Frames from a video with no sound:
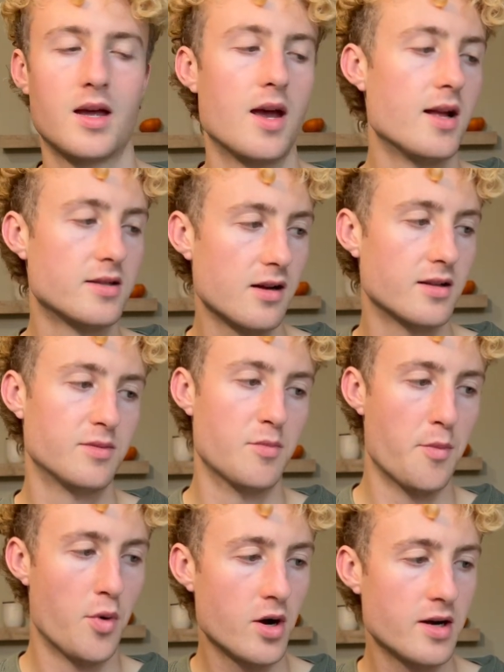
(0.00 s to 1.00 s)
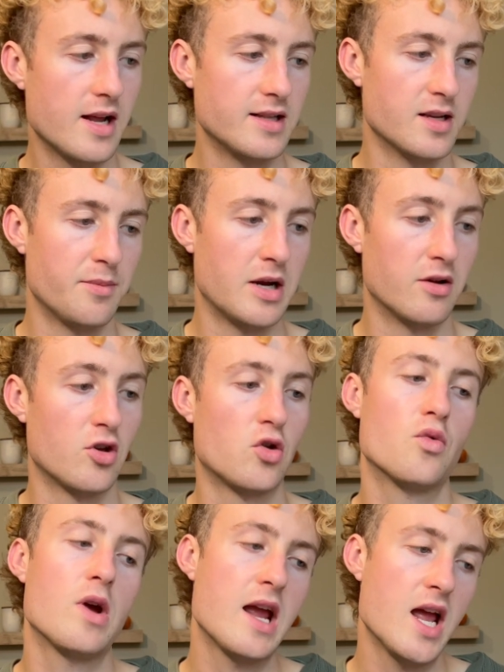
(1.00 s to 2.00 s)
It's got some important dates up here. The
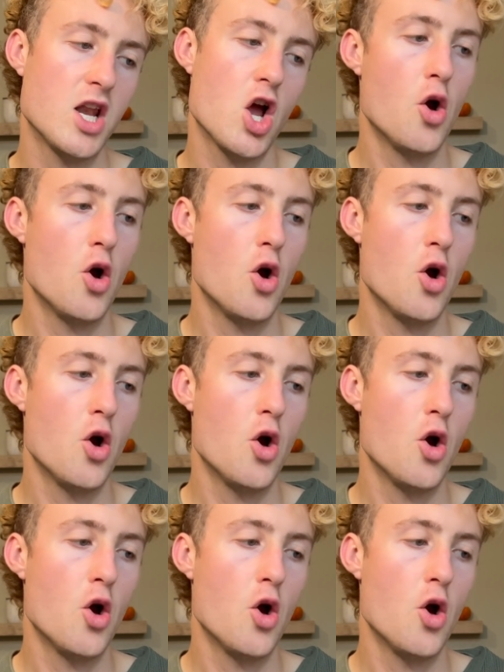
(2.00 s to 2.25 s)
grand